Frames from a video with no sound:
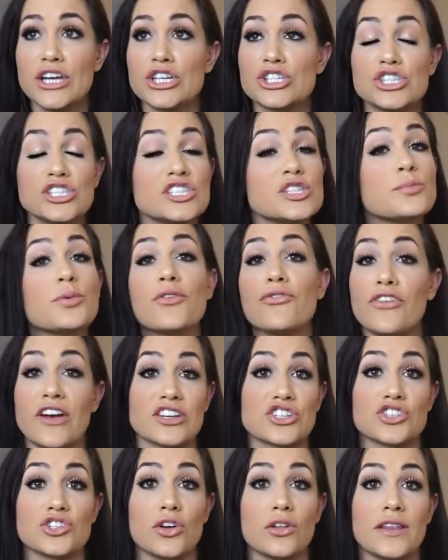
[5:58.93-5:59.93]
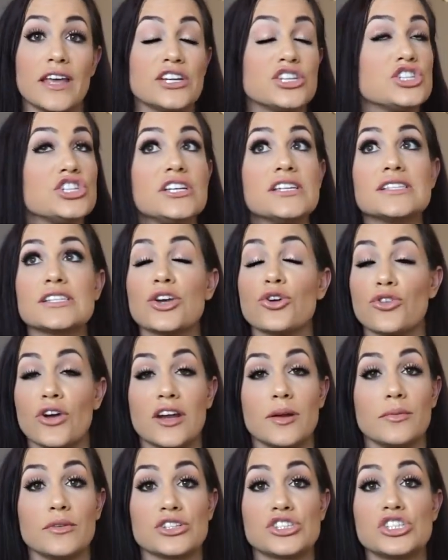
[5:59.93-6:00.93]
She's a professional, like she is
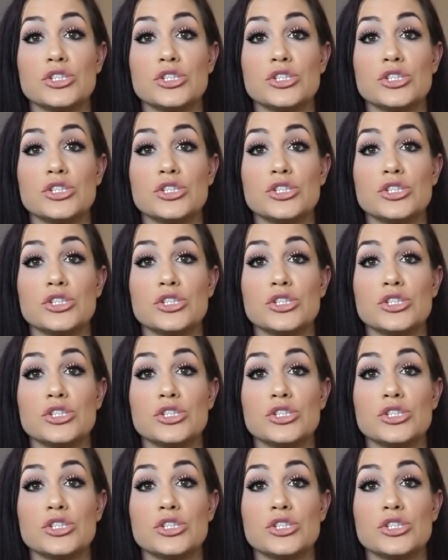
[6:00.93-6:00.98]
incredible.